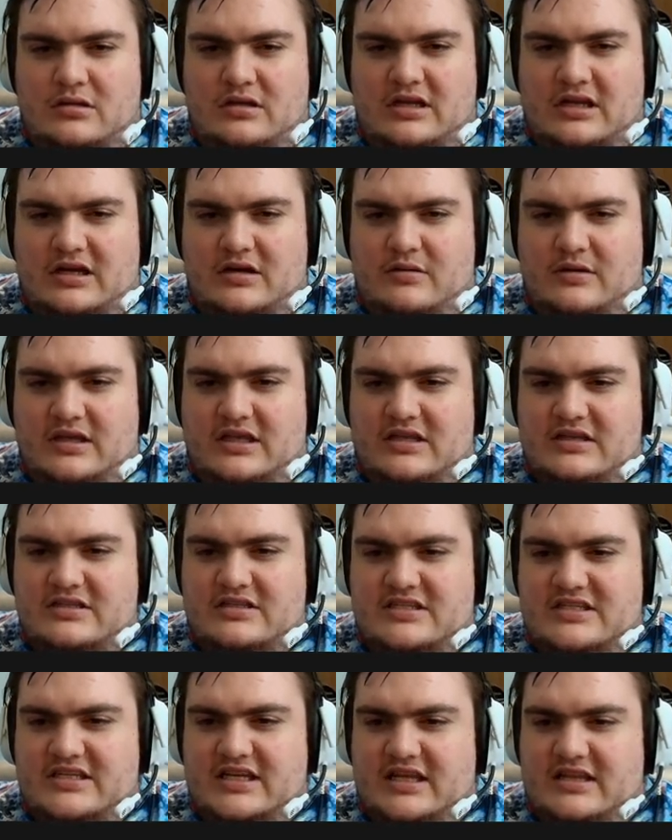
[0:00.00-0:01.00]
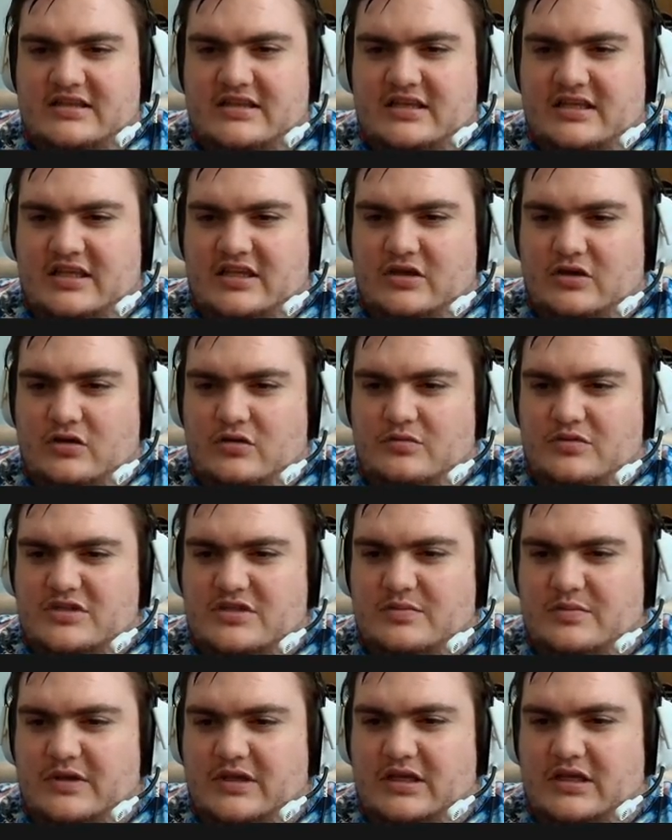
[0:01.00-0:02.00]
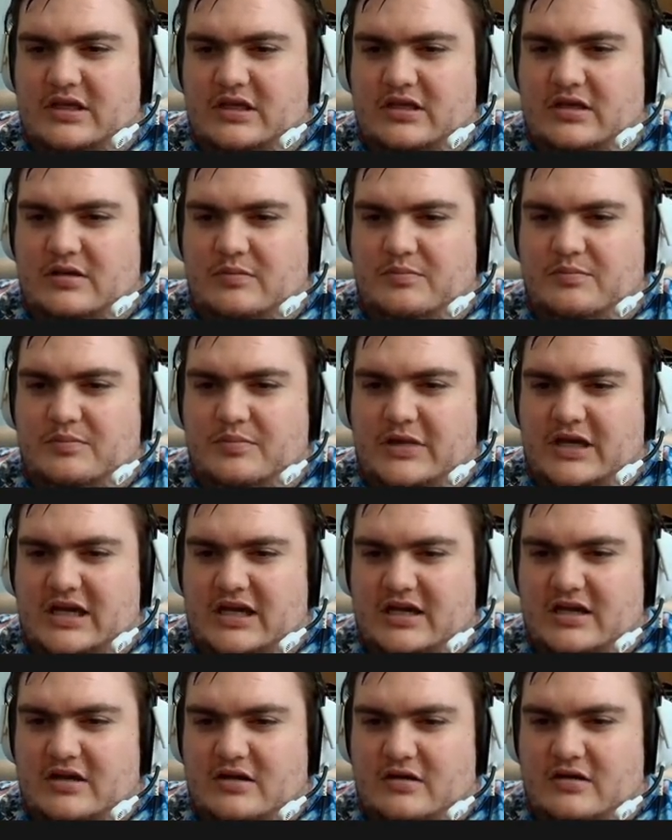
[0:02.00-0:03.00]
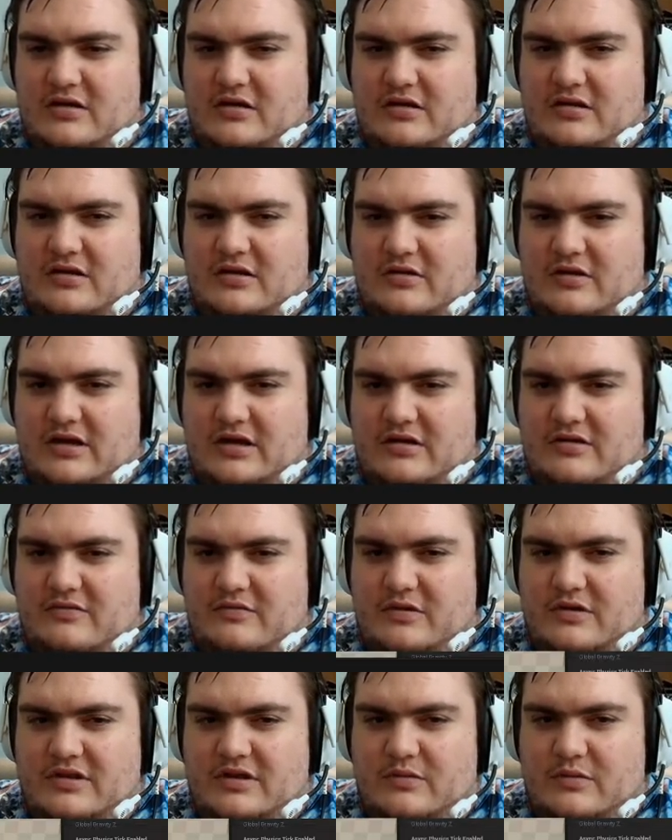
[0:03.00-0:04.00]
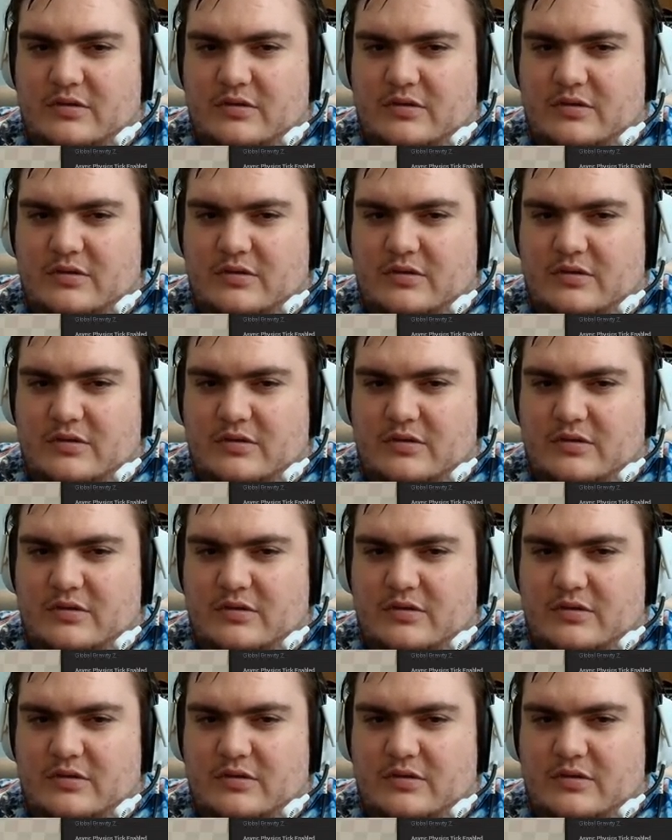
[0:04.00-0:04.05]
Now we can set the cubes to be back on the ground of where they